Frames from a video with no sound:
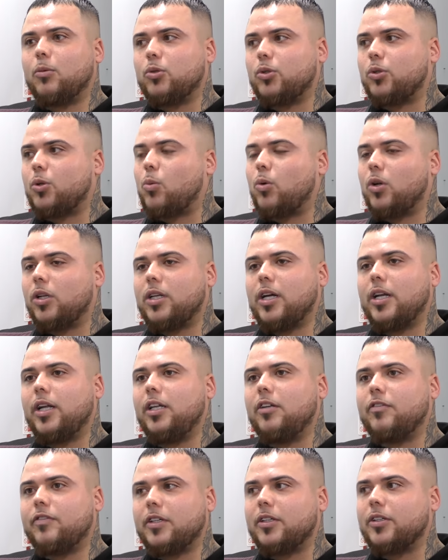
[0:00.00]
I was I would have done
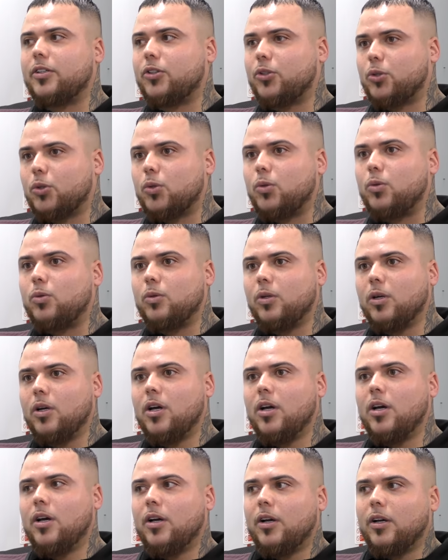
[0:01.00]
anything to
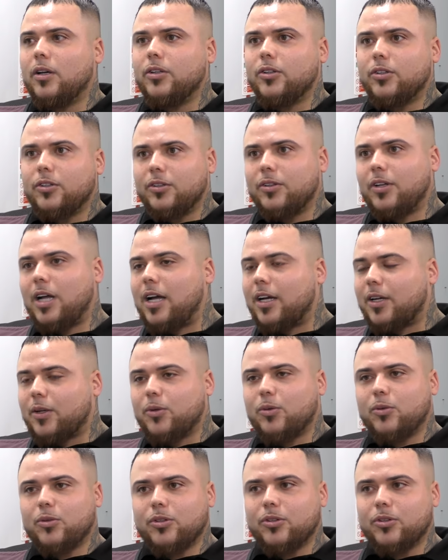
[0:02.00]
like